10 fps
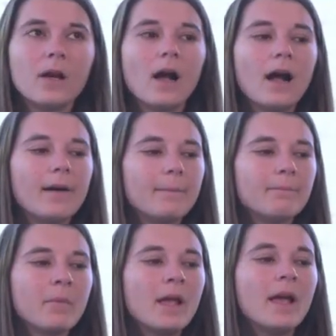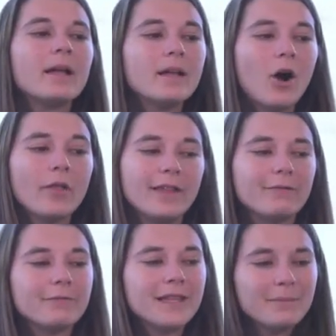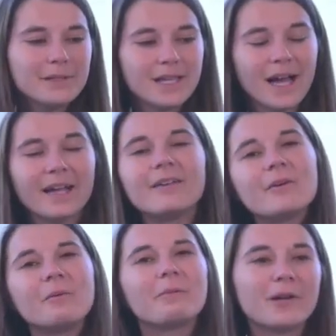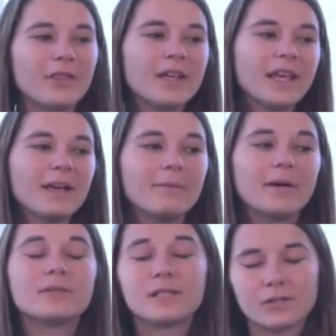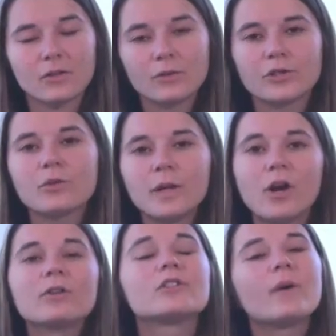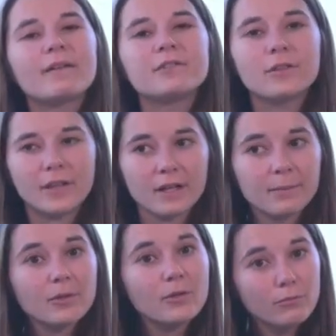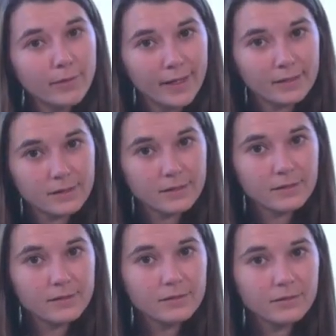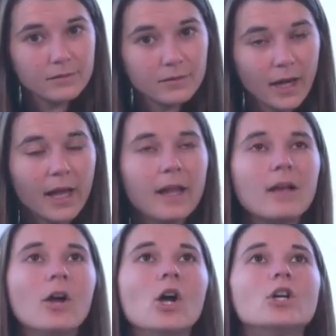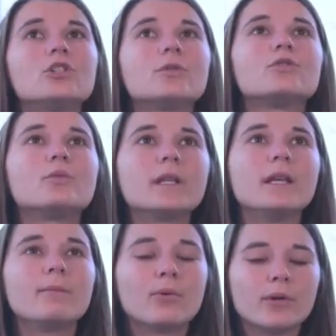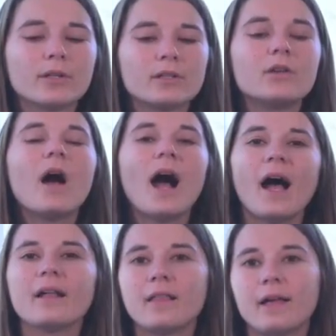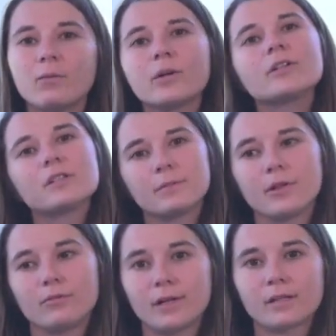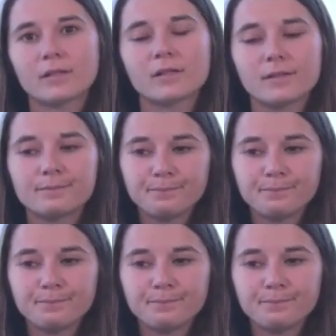On the flip side, when we're thinking about disclosure, we also have to think about the risks, okay? So it's really important to highlight what are some of the risks.